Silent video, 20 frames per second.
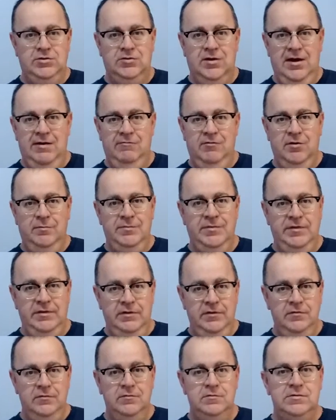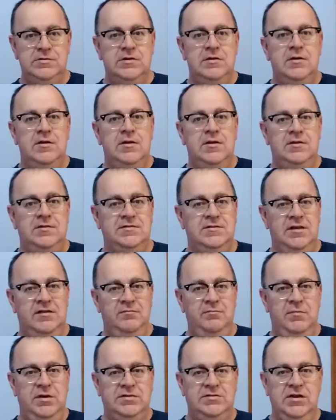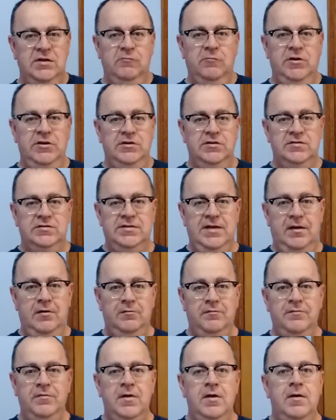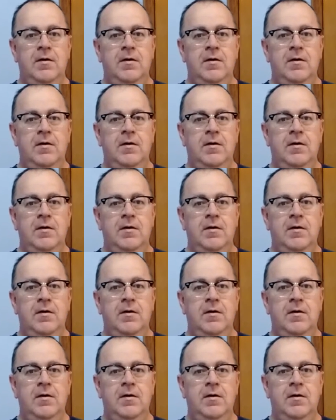dry rub to use instead of mixing one yourself